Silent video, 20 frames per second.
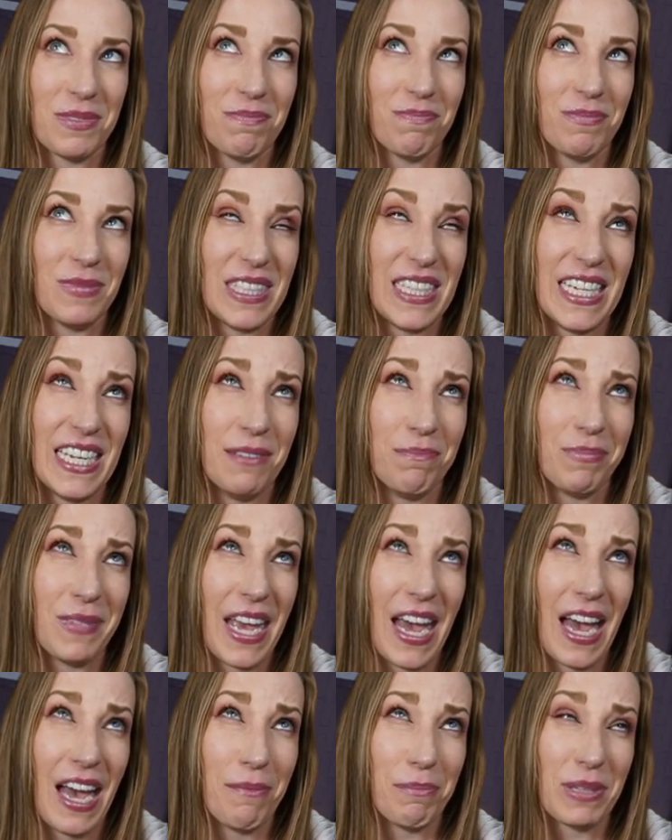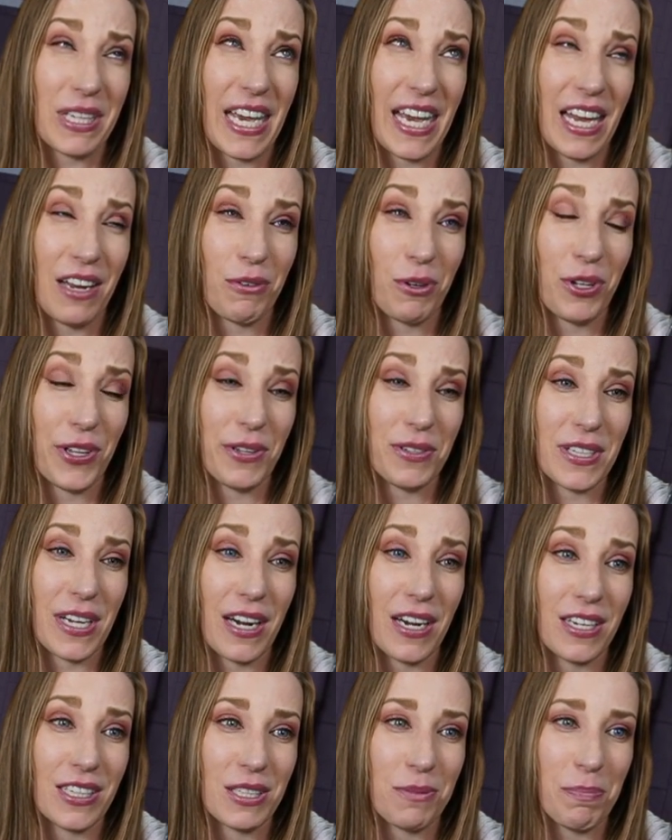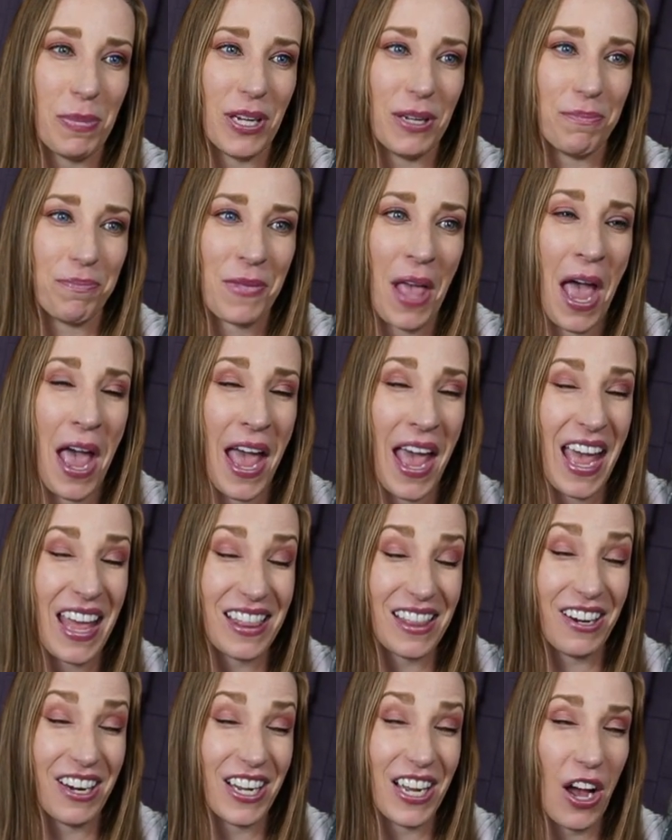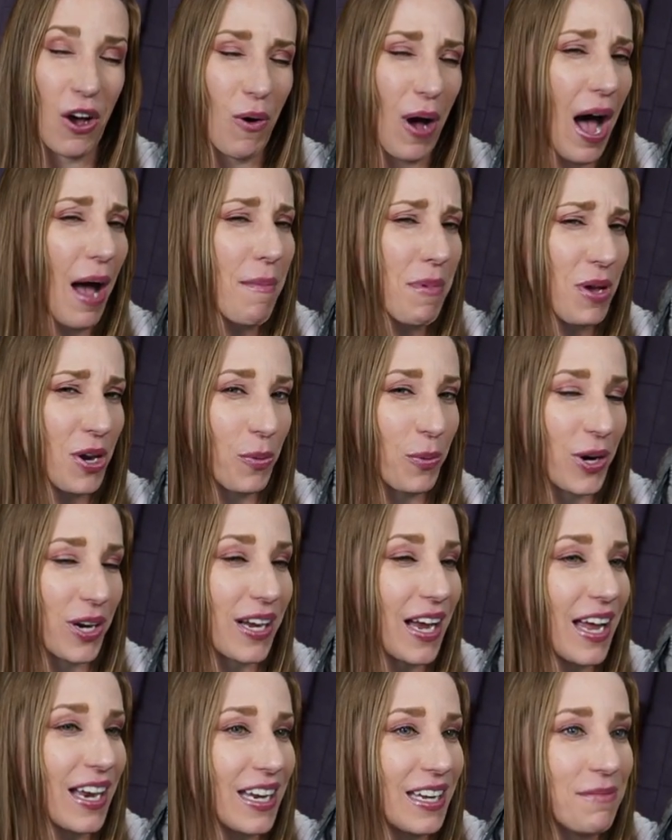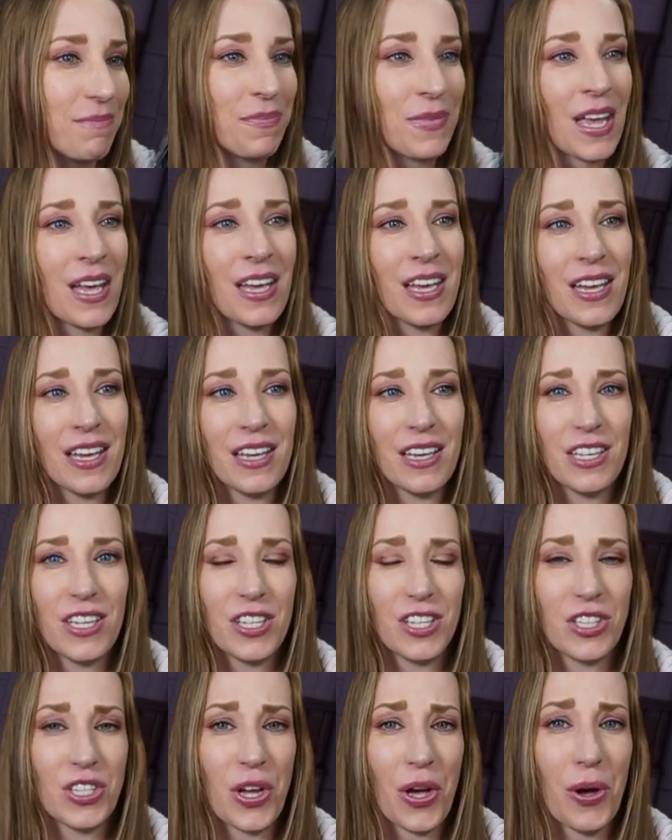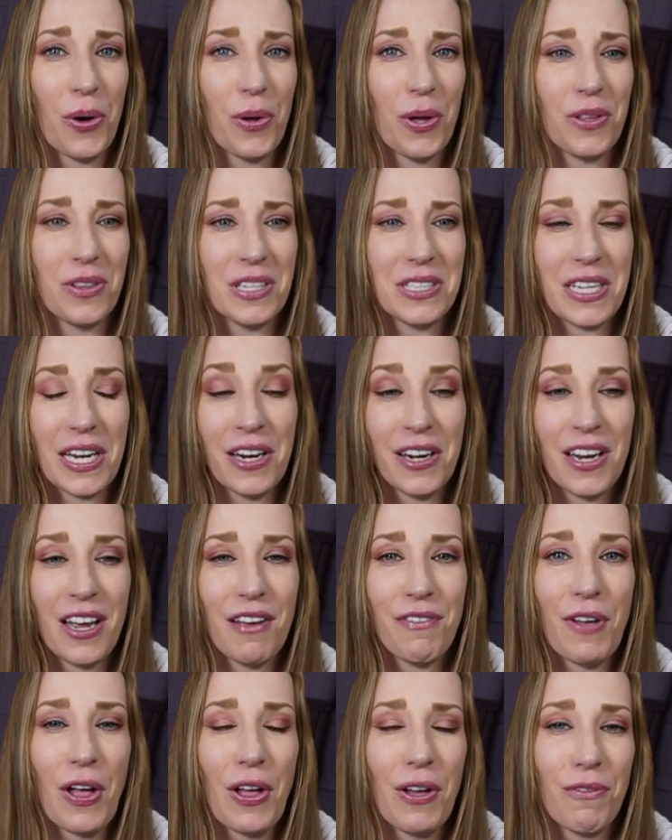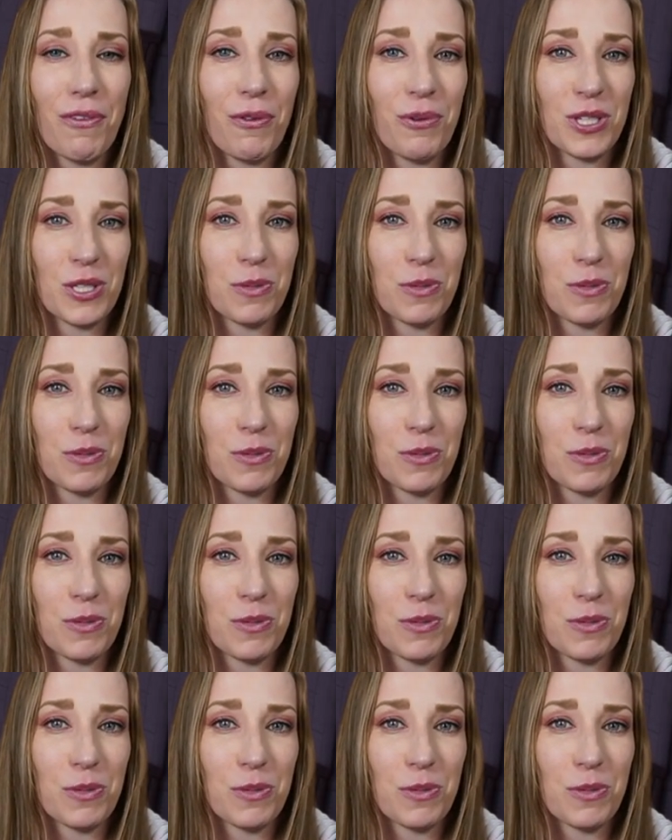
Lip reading: See, yeah, can't roll those R's, but there you go. I'm gonna work on it. So this area I felt was